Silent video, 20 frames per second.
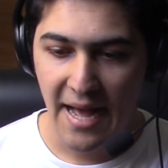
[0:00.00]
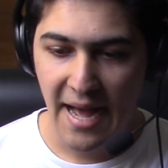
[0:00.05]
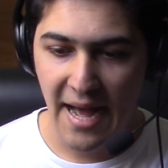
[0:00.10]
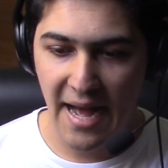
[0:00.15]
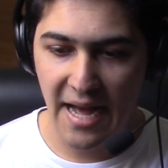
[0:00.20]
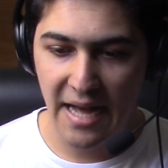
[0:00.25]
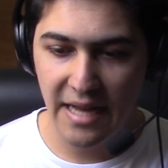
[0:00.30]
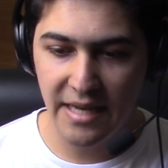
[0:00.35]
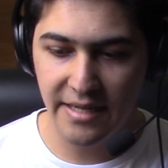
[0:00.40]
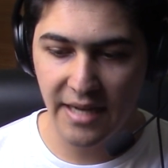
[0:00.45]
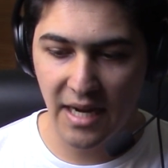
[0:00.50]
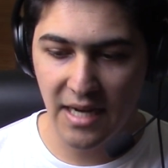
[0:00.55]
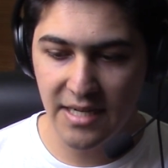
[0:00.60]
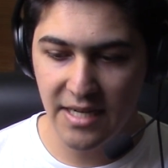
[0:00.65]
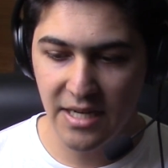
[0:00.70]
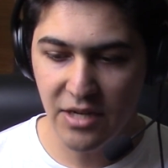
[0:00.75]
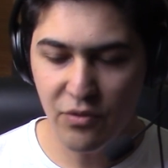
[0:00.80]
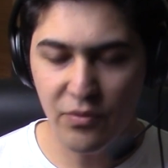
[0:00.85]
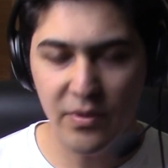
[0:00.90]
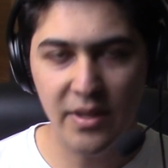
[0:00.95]
and I
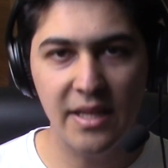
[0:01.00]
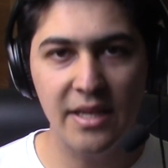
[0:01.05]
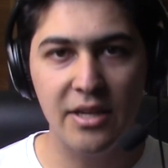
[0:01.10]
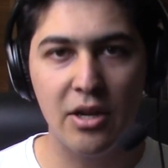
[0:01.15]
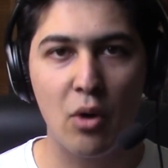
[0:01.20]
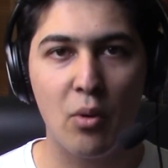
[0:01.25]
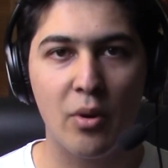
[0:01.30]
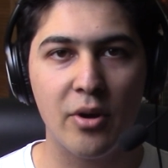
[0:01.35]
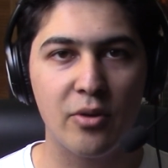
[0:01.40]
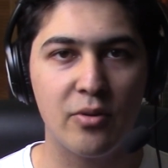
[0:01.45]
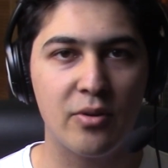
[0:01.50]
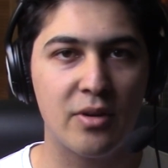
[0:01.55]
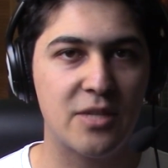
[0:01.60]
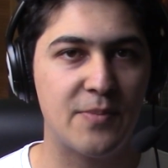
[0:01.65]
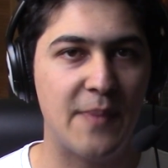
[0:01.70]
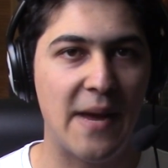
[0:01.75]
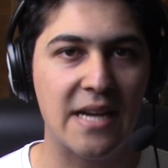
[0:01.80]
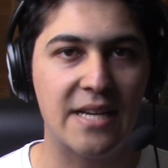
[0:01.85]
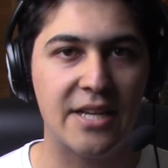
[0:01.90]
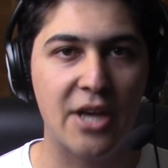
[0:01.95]
didn't really know what to
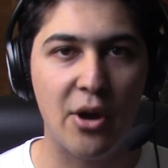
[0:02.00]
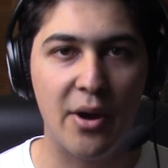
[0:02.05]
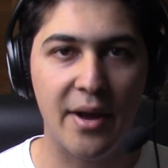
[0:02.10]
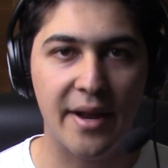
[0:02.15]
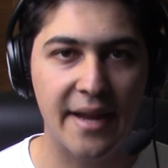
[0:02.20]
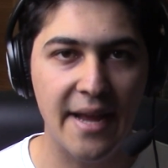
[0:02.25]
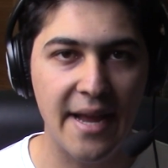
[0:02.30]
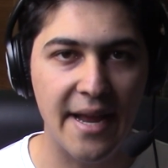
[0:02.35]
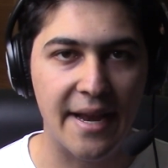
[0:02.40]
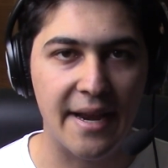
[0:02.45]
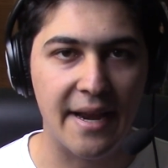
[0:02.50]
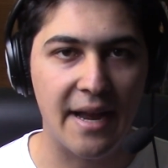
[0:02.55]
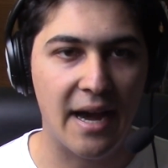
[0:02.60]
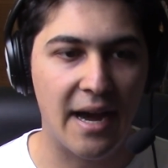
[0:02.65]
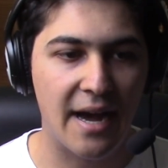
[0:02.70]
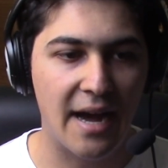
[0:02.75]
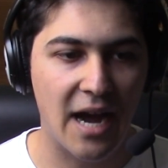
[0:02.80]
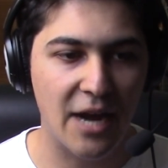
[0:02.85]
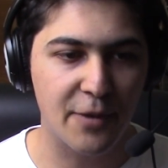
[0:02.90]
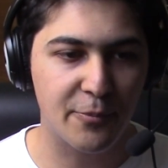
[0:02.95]
expect going in.
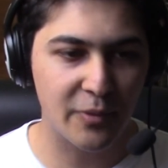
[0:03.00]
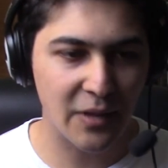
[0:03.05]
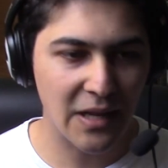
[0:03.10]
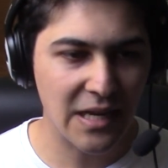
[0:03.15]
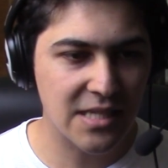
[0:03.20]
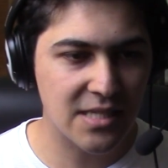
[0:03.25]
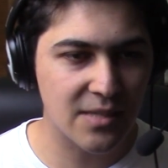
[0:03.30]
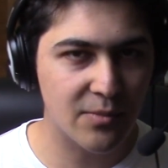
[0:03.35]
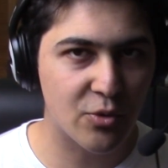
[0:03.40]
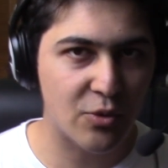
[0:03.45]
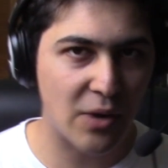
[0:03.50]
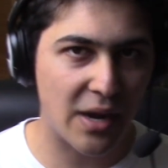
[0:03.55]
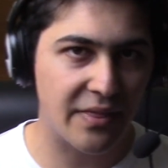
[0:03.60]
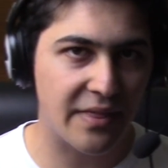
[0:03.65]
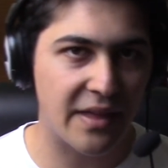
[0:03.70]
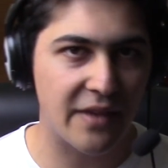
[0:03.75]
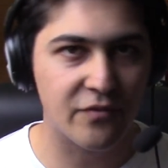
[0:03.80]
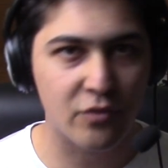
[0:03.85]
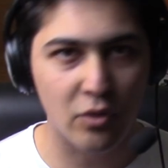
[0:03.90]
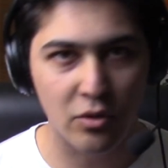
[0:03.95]
I'd played some Grand
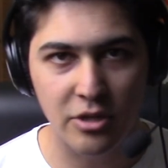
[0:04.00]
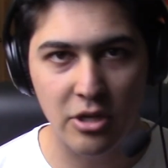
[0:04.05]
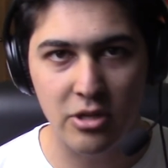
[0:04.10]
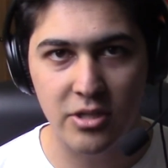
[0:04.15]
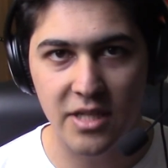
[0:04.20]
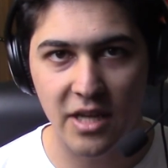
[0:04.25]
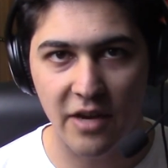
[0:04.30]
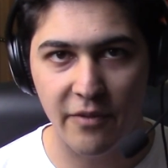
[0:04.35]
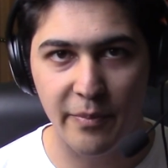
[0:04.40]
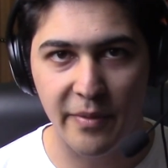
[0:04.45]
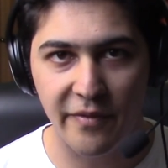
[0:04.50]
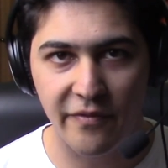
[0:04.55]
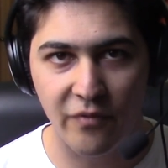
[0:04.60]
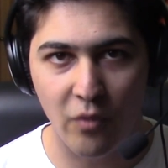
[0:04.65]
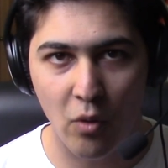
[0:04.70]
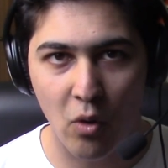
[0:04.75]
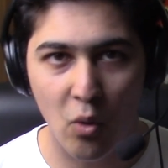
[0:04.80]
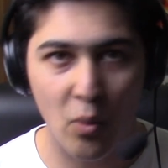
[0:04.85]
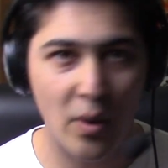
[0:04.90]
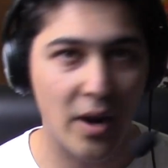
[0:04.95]
Theft Auto stuff
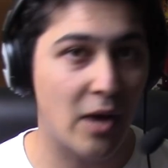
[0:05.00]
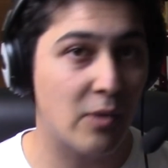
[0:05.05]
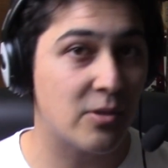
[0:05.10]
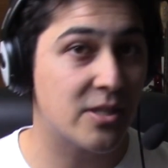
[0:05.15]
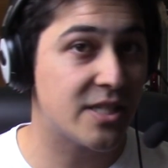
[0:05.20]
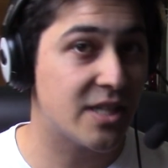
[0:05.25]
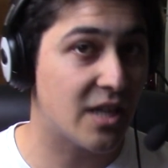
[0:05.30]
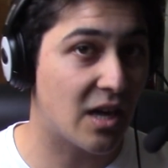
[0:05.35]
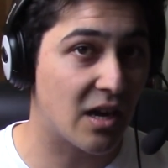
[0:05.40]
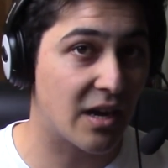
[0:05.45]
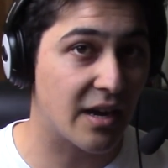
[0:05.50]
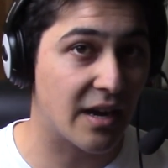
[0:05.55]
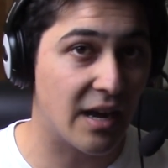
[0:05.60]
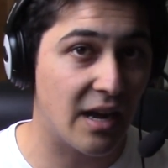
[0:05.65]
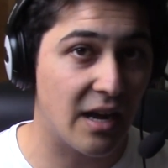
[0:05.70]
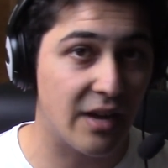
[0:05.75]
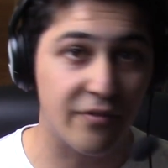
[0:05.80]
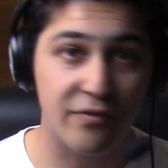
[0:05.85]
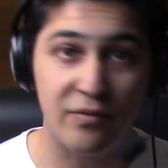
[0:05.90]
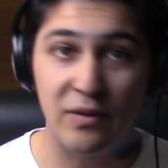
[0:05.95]
before when I was younger
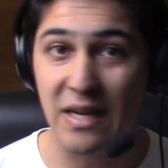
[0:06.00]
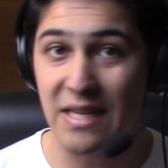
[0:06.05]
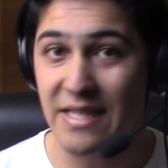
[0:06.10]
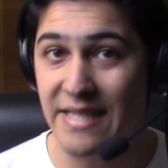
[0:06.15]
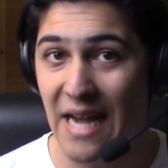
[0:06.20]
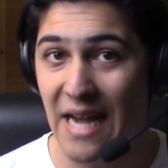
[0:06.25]
at friends'